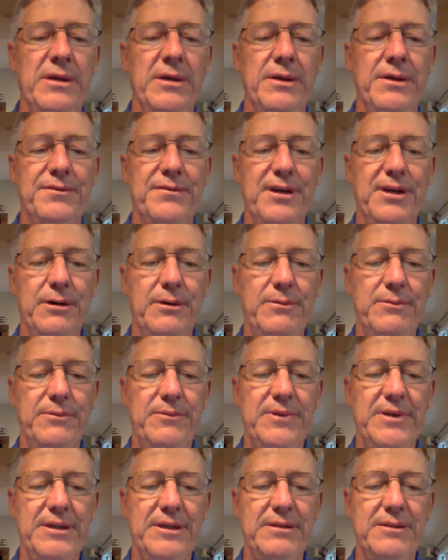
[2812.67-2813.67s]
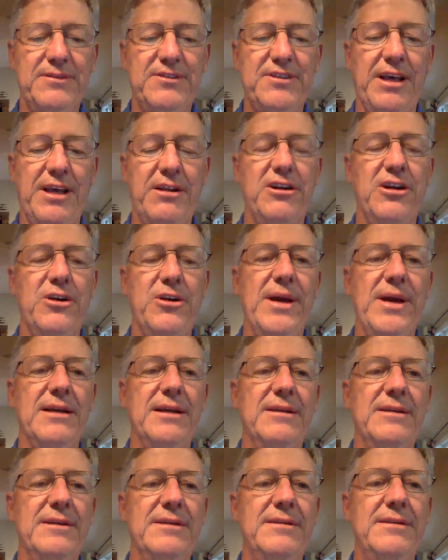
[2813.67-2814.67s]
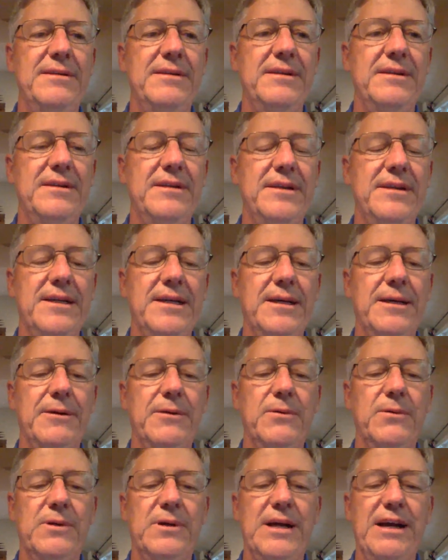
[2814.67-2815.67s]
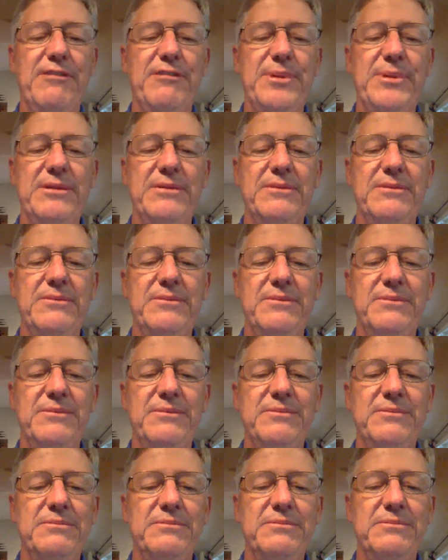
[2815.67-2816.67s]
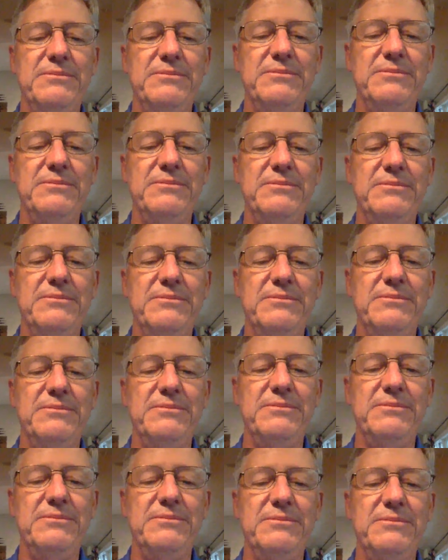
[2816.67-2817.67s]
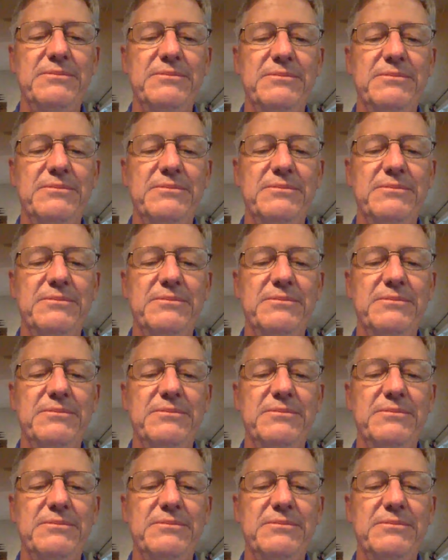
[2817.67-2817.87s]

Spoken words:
So in southern New England, where I've been doing my work,